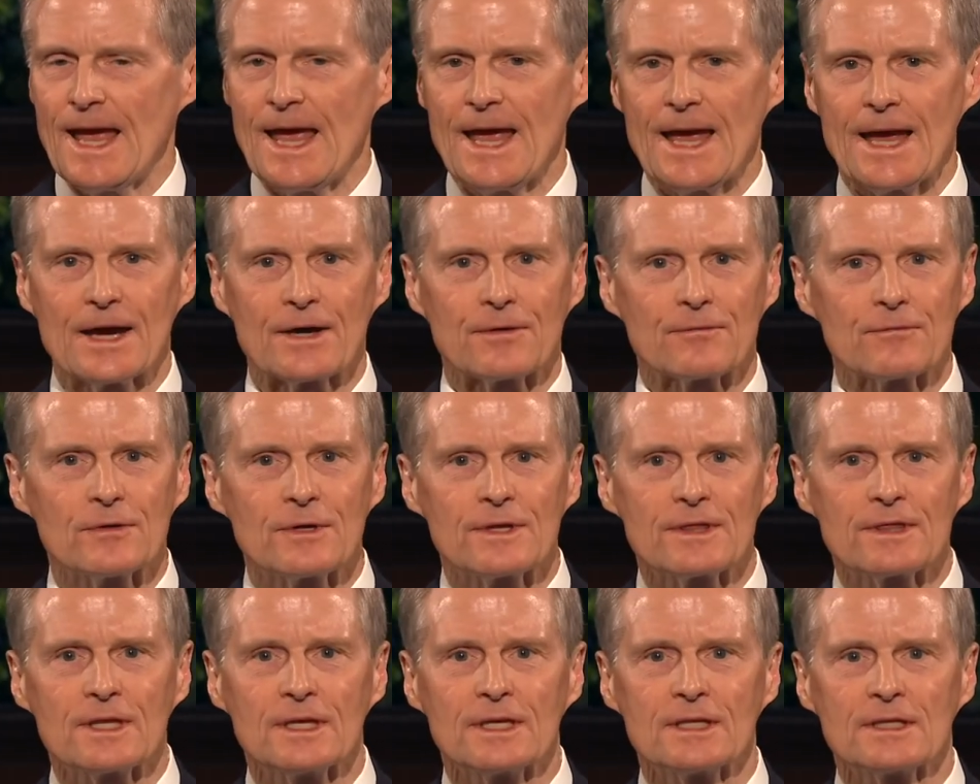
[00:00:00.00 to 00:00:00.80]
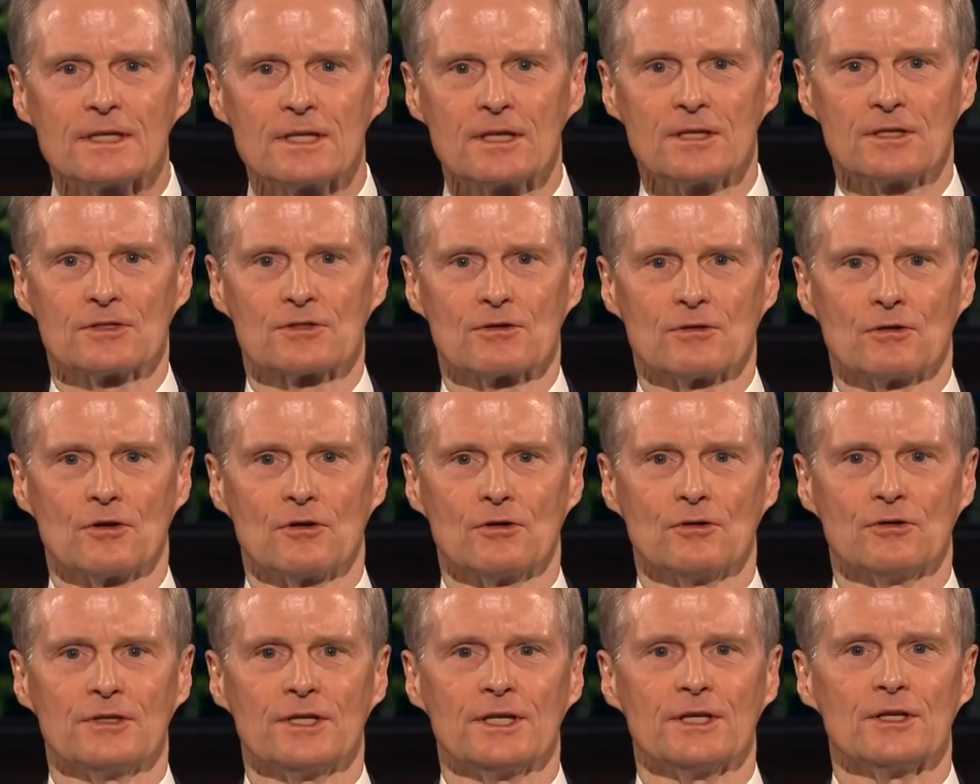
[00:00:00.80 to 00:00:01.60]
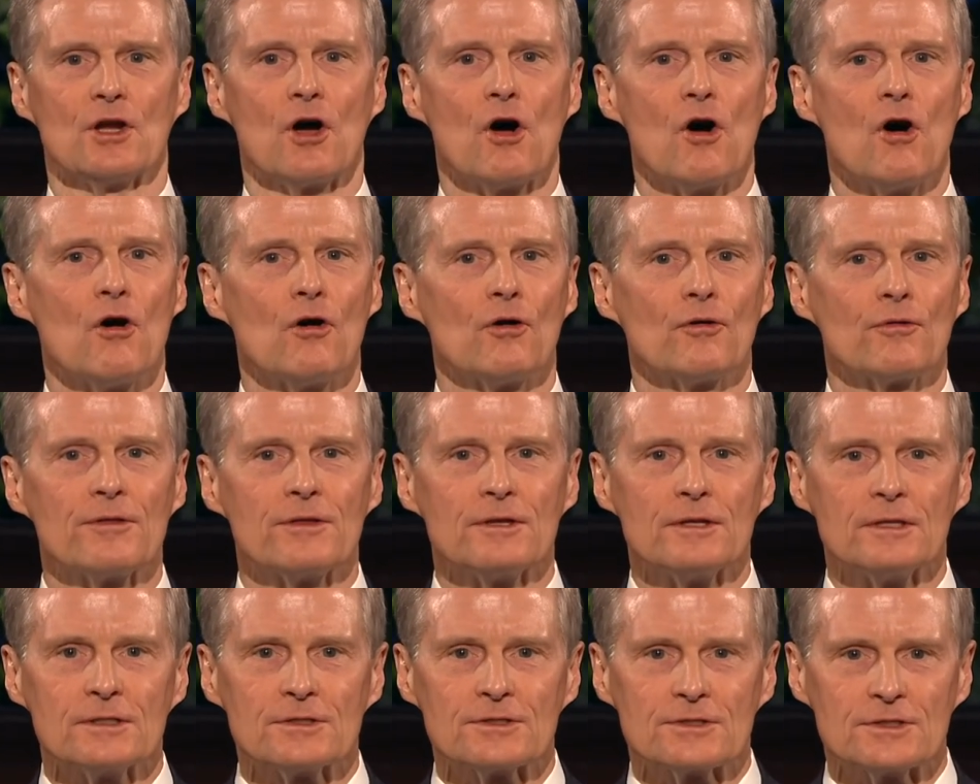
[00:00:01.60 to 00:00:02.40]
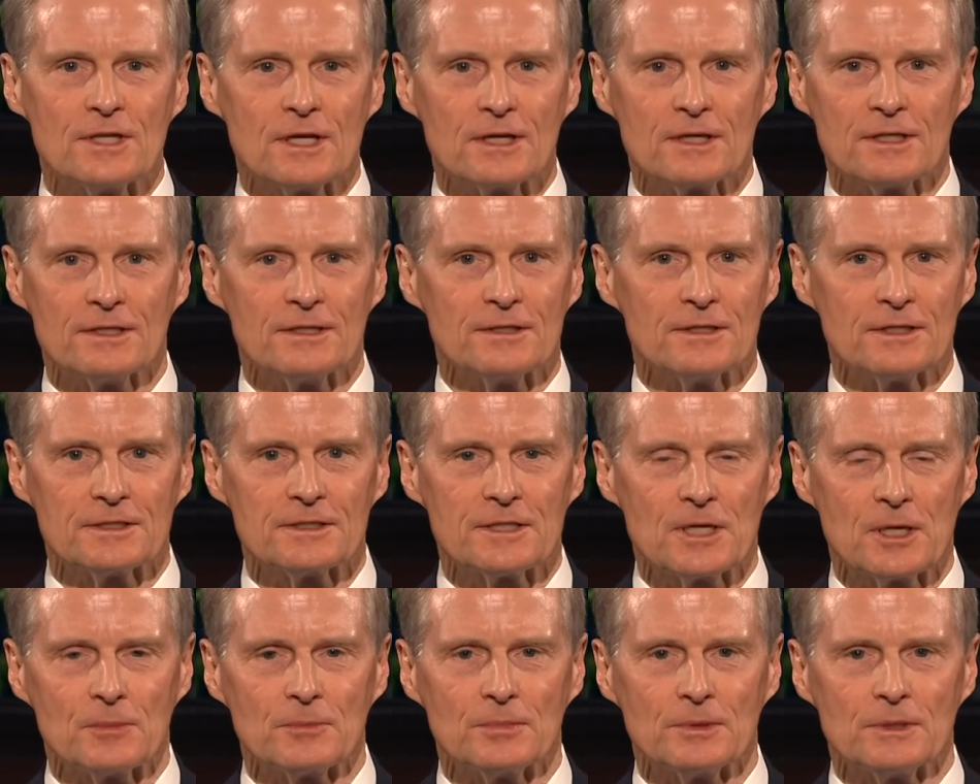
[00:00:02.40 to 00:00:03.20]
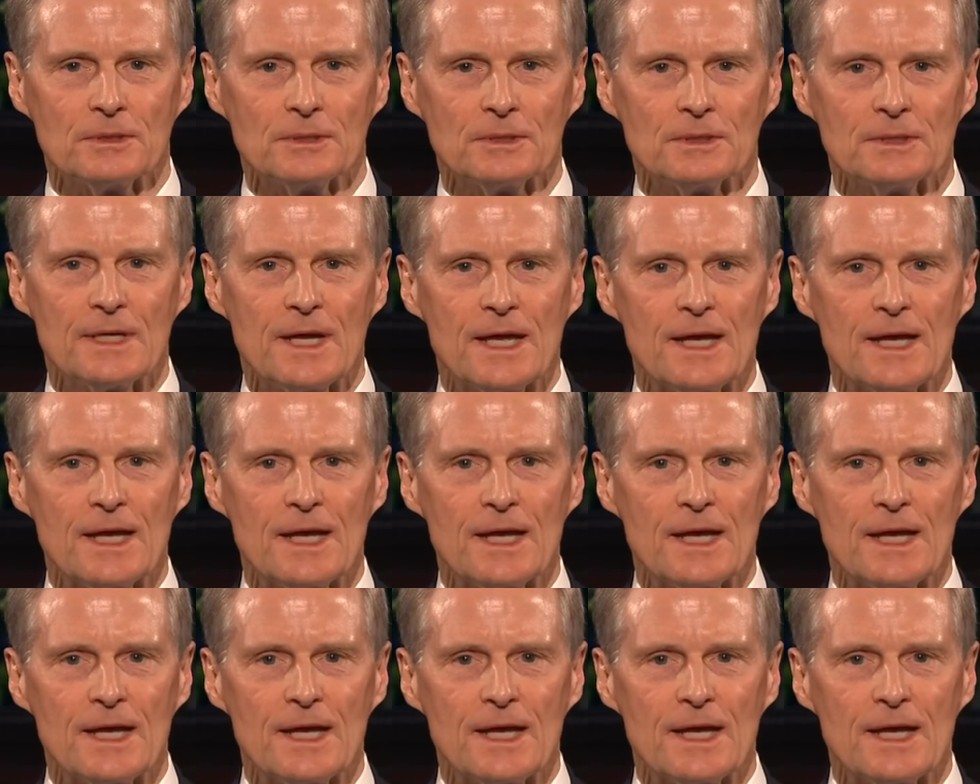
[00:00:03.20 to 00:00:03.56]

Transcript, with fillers: Everything that is learned and all that is done in the temple